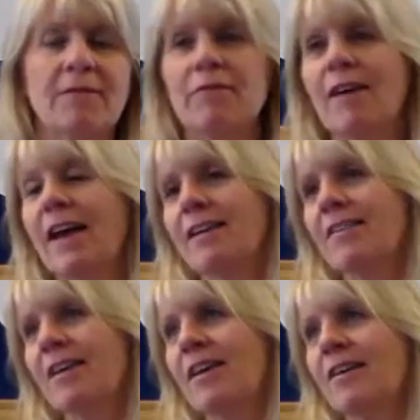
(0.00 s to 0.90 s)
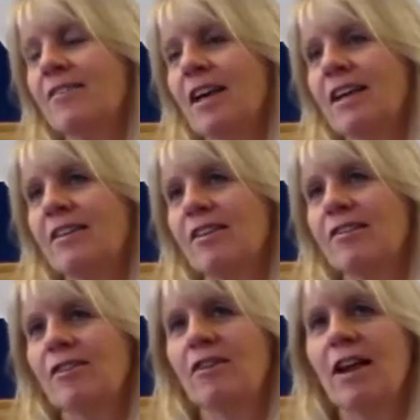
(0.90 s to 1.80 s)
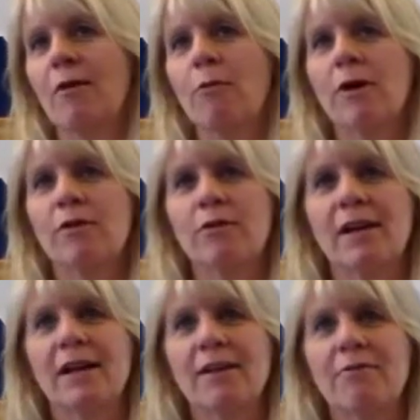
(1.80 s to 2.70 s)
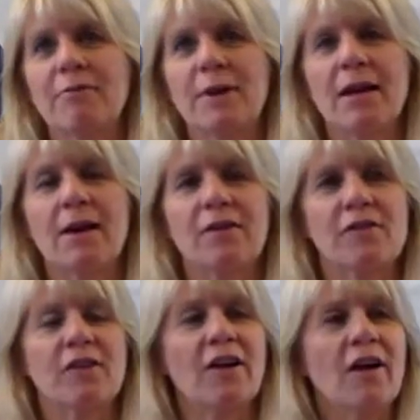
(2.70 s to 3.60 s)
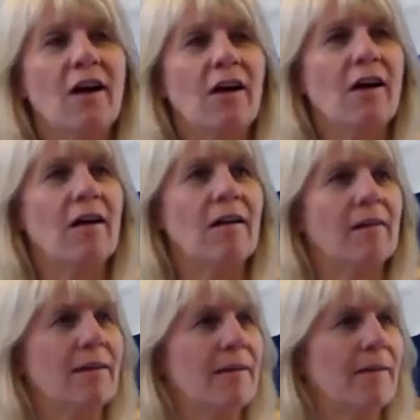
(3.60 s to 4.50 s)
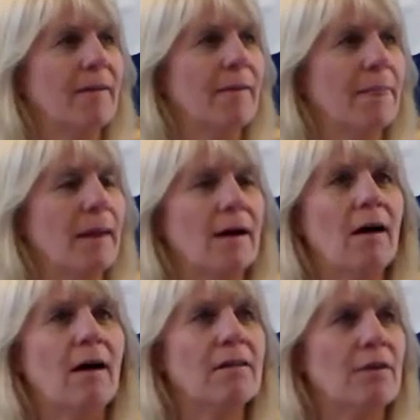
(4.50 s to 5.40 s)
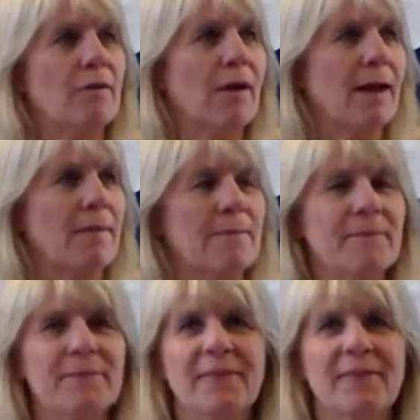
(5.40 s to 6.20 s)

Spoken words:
In fact, scientists are now wondering if we aren't all a hologram